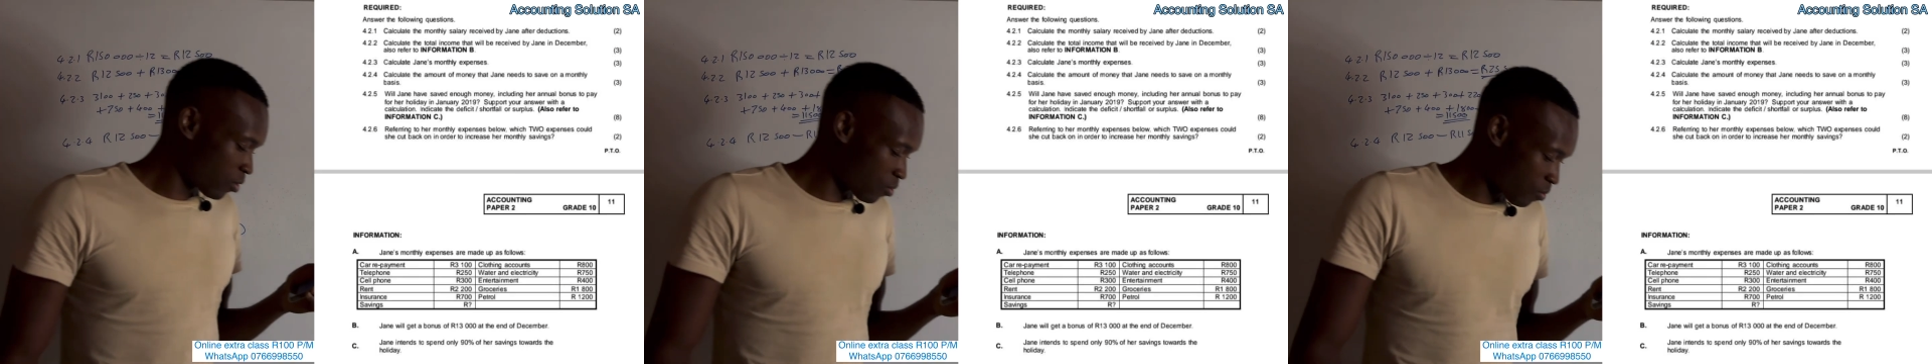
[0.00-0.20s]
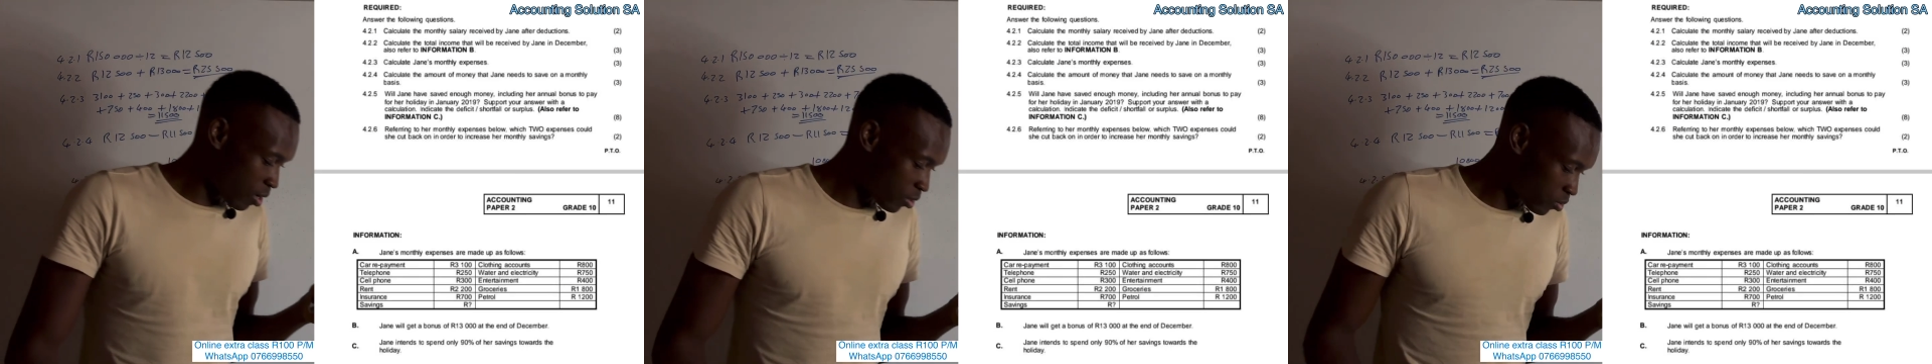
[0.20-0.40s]

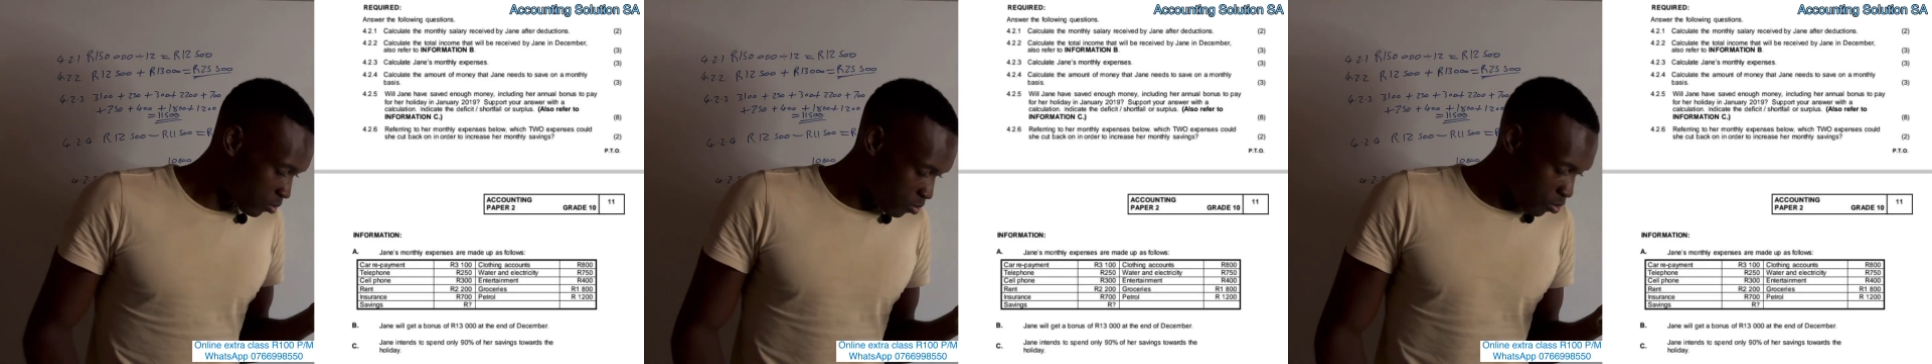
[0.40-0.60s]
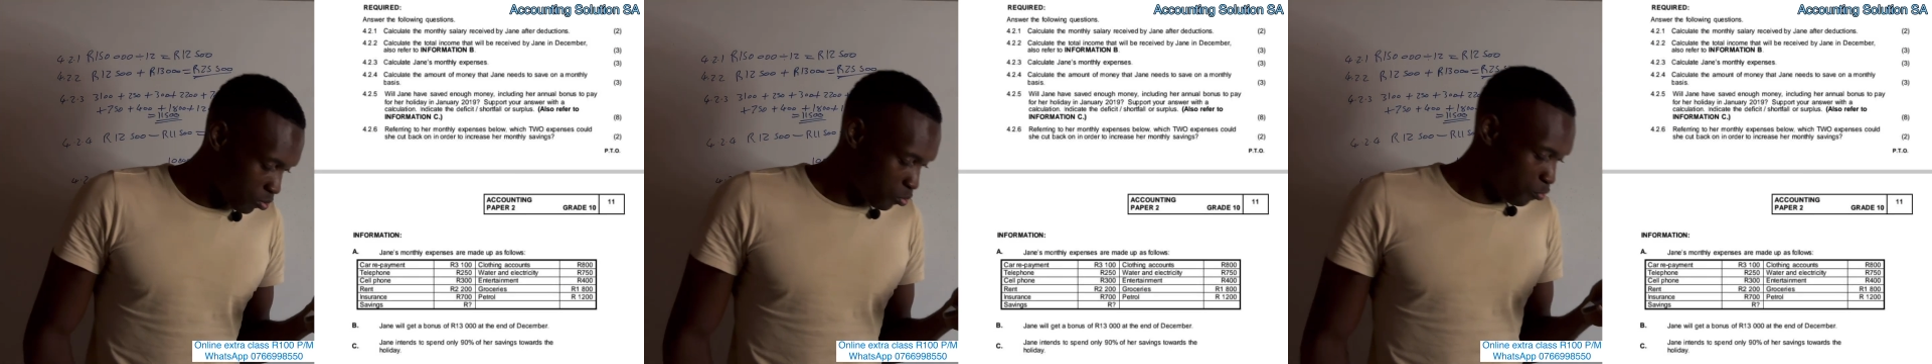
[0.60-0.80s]
want to
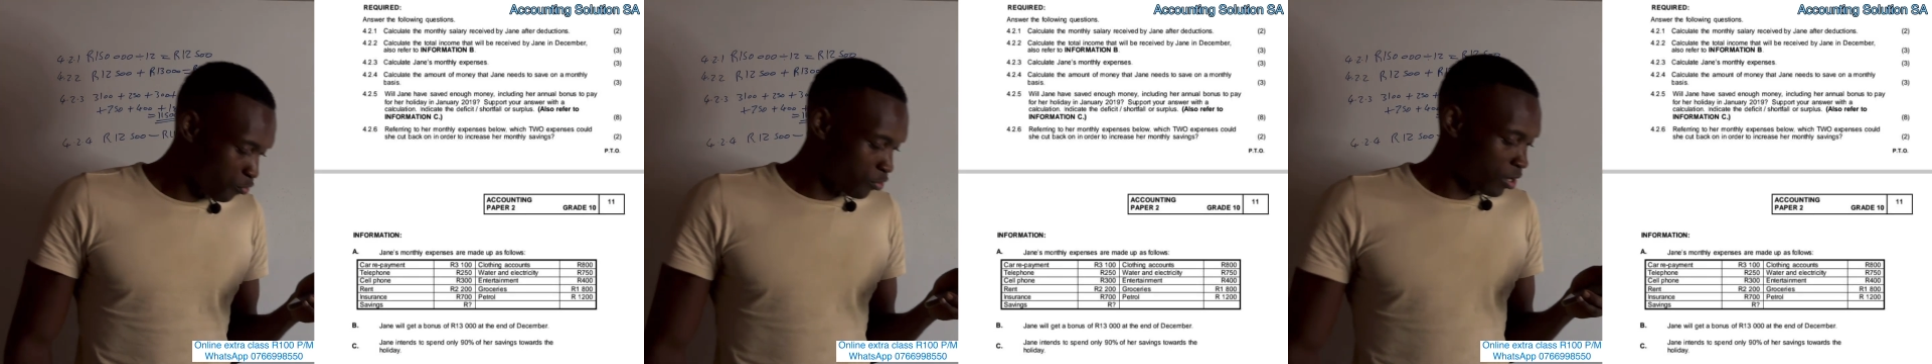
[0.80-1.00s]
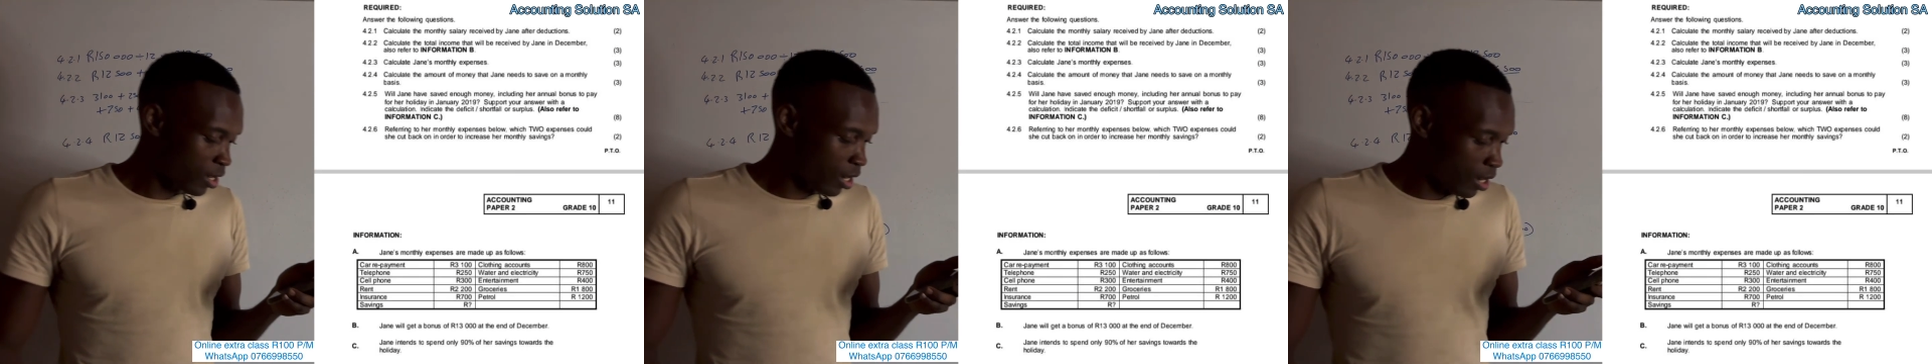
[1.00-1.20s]
go to
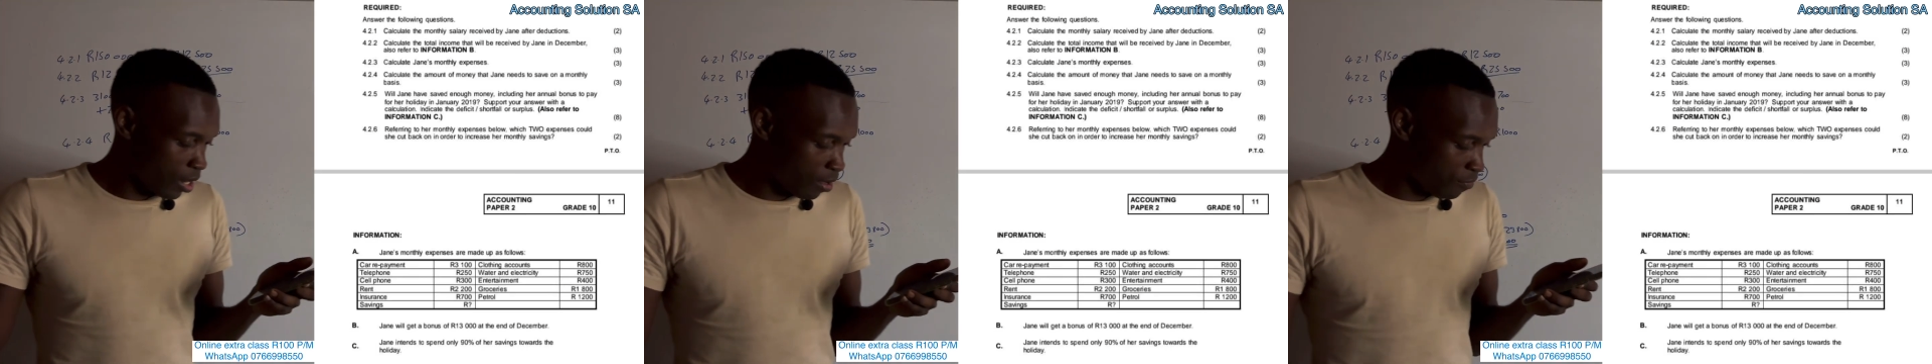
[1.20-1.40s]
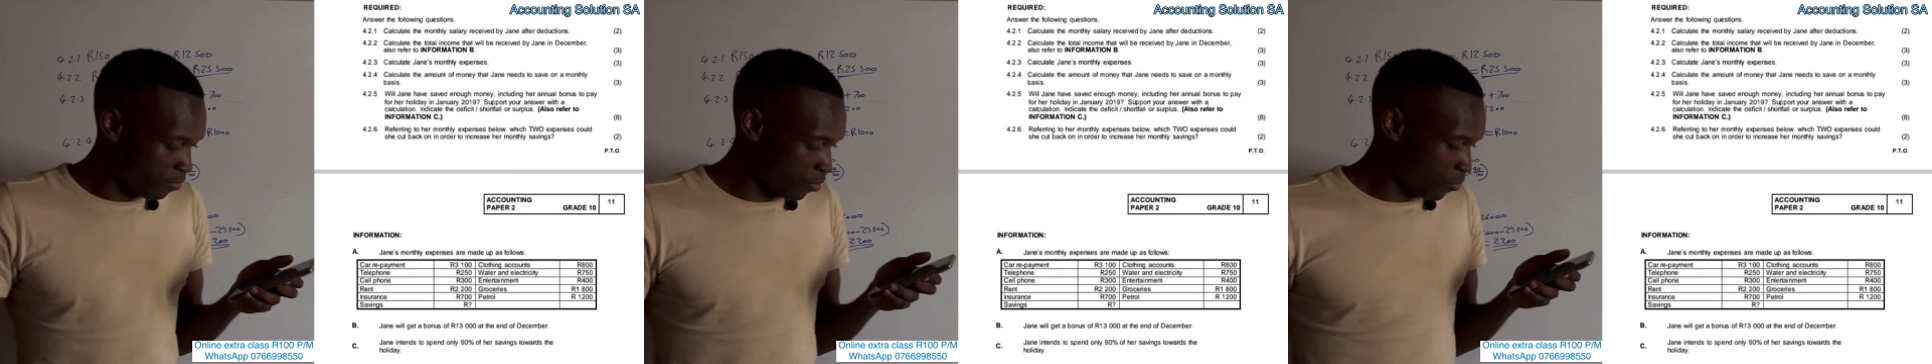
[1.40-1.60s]
funeral
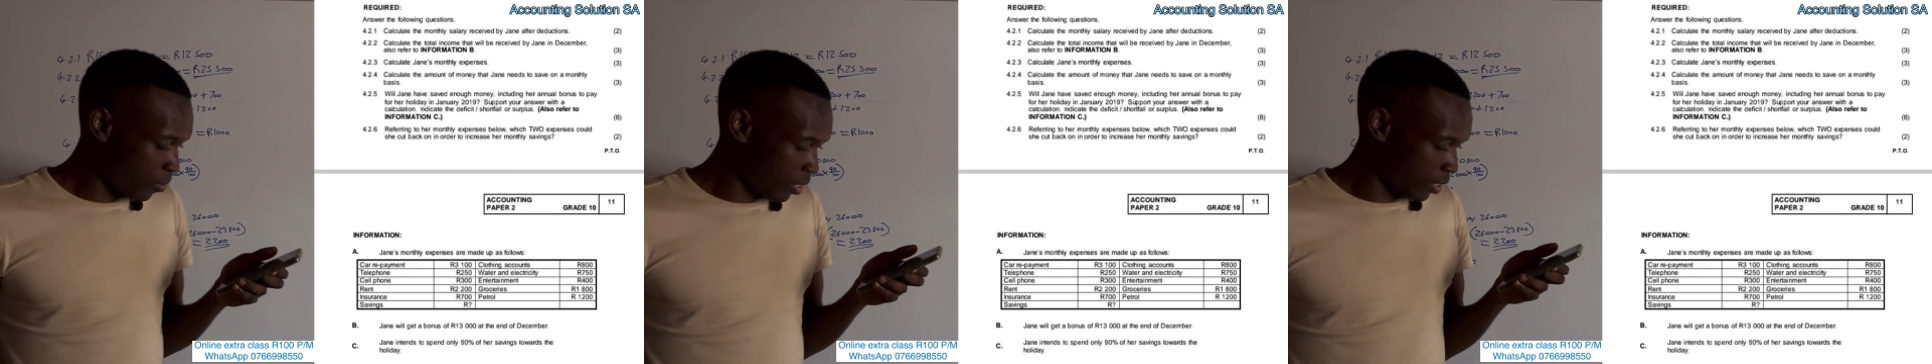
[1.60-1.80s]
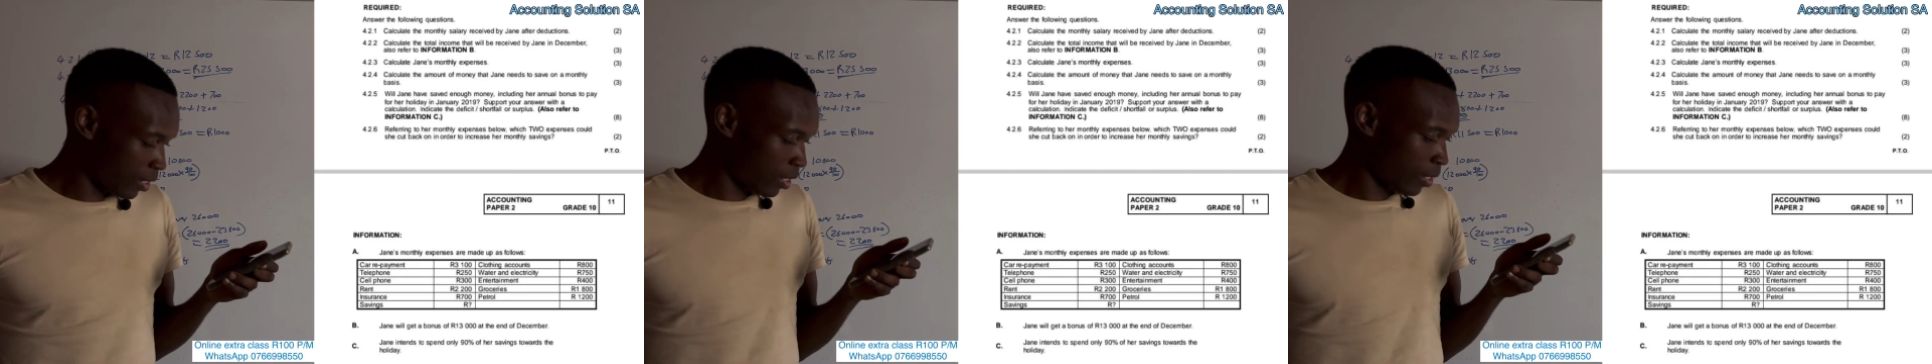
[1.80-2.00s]
every
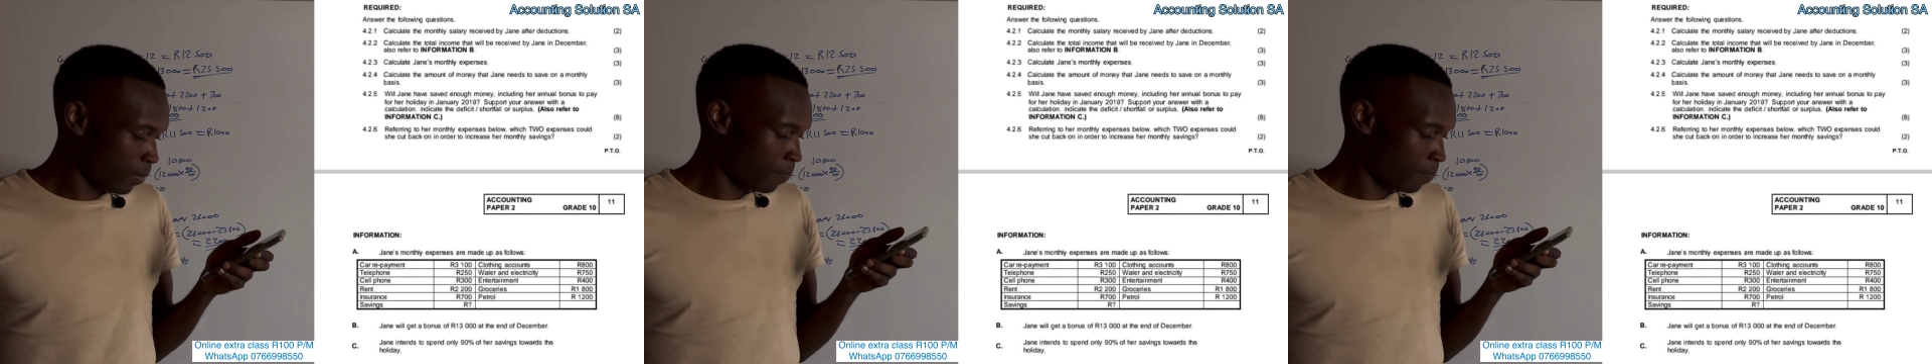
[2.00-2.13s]
week